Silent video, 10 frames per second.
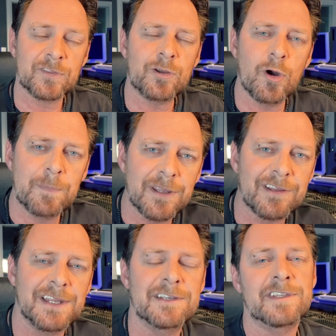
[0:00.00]
So
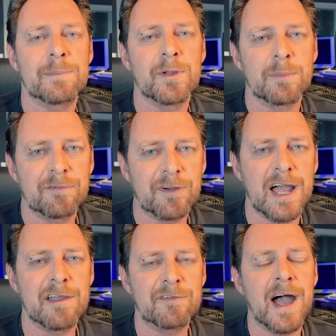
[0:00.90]
basically in step number
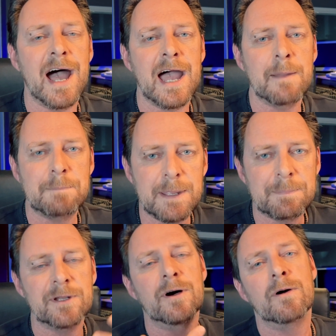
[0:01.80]
5, I pimp
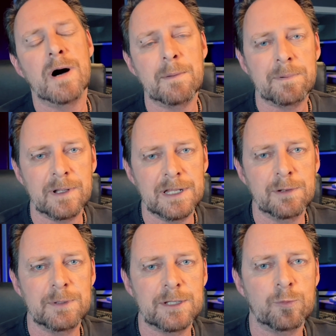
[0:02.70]
it all up a
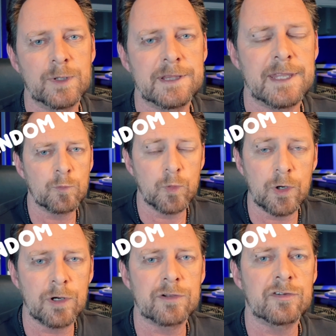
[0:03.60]
little bit with
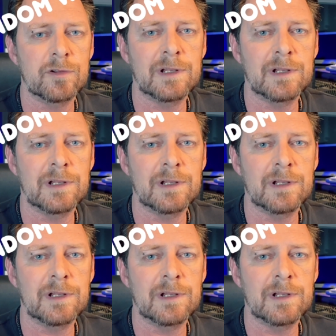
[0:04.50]
words,